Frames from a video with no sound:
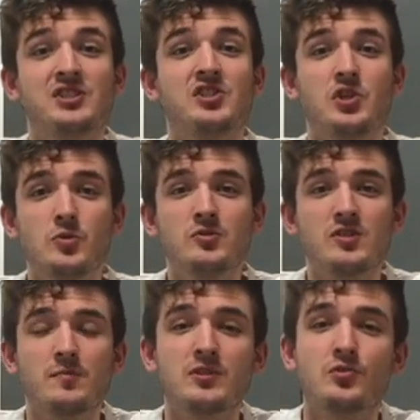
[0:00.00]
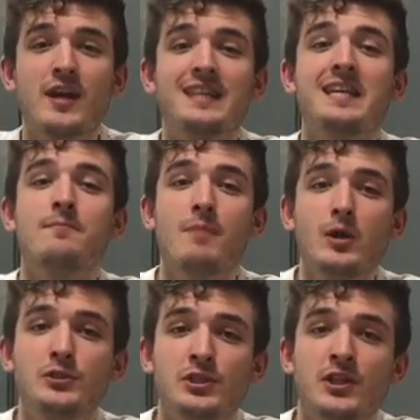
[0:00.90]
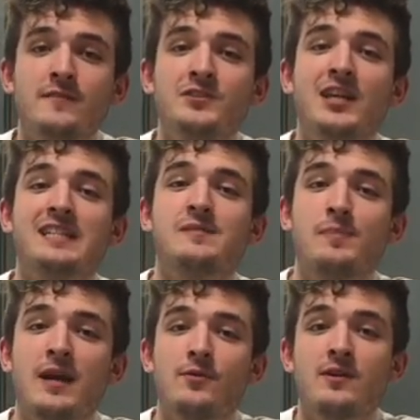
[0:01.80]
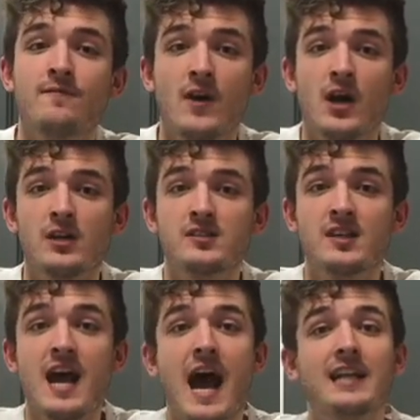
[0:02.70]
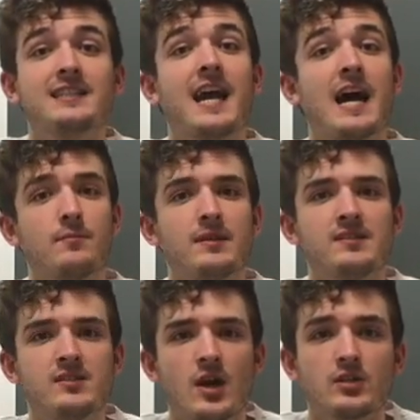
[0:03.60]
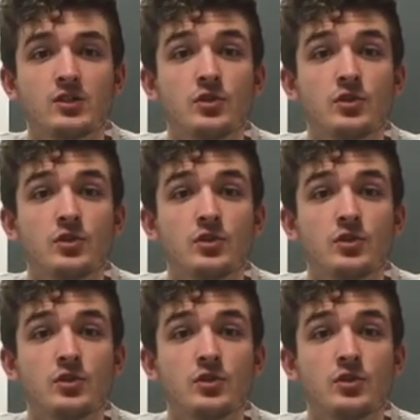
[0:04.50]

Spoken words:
is used to portray the emotion of Shakespearean verse and can be stuck